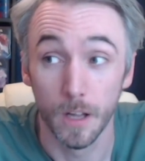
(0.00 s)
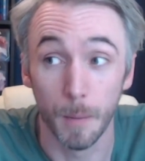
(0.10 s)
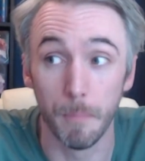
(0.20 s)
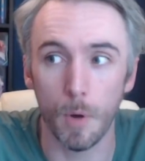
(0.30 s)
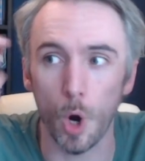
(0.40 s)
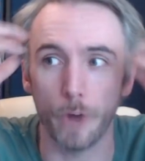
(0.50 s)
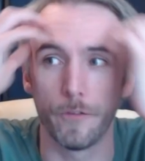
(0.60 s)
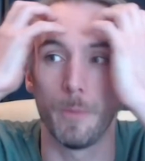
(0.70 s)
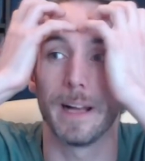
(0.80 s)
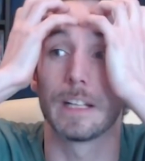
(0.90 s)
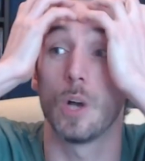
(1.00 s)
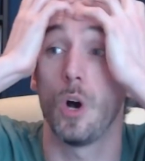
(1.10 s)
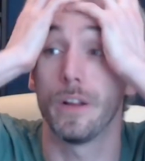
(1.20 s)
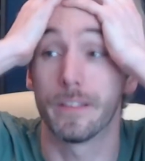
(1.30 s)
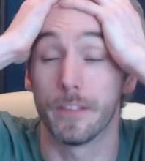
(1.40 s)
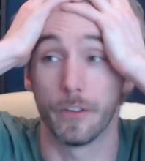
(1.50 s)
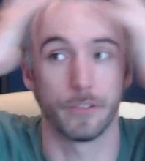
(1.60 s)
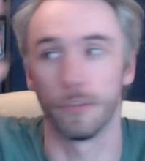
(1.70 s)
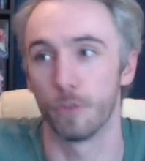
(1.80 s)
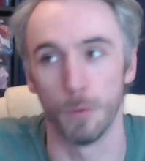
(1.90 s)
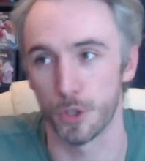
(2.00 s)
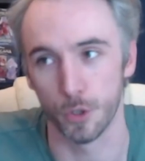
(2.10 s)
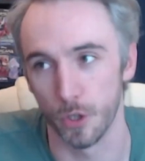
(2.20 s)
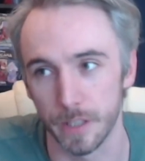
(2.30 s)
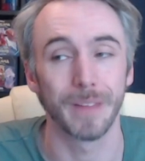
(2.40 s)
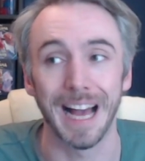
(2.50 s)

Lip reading: Morph, oh my god. There's so much going on here.